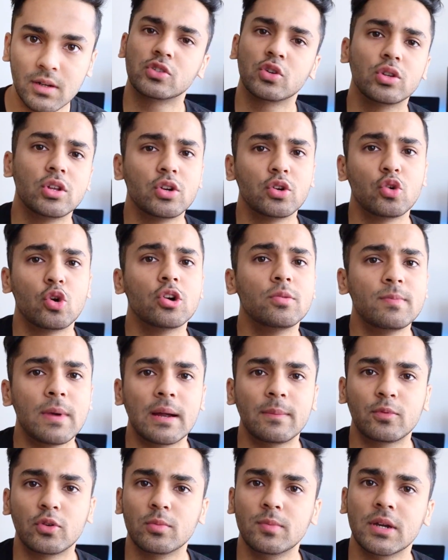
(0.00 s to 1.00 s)
so the
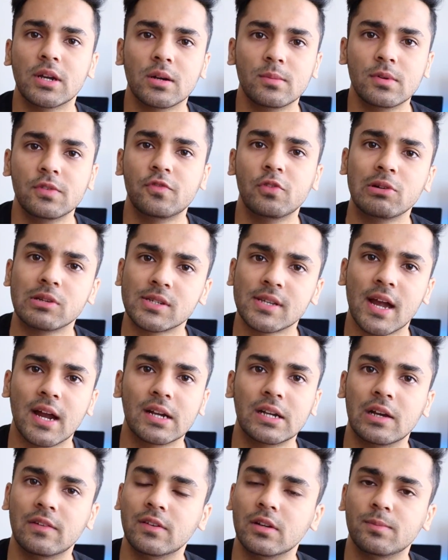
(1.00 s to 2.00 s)
roadmap to become a full stack
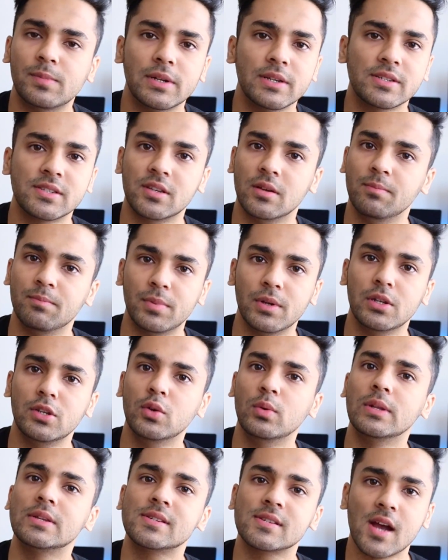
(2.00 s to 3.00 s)
developer is simple you
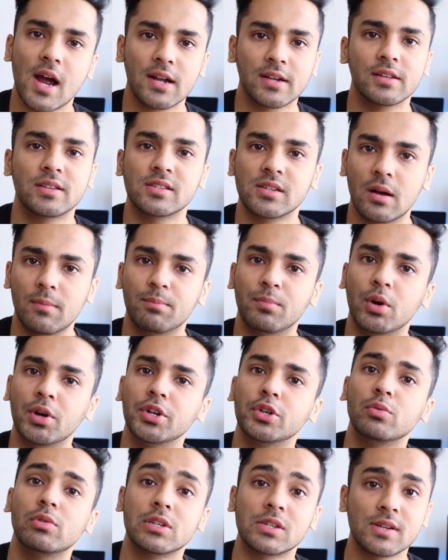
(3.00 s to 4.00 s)
will start at some point
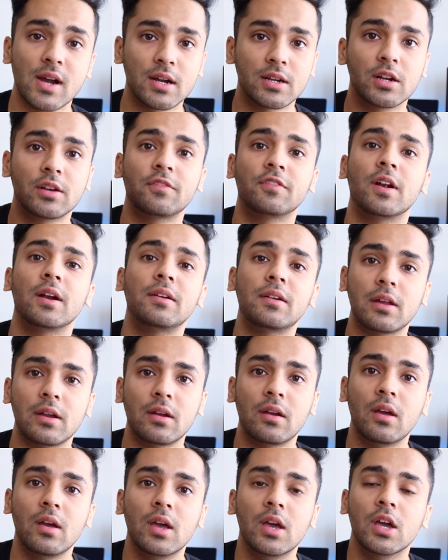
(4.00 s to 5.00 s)
you will start at front
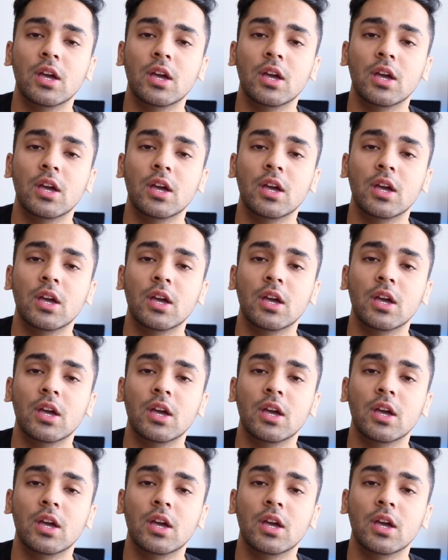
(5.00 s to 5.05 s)
end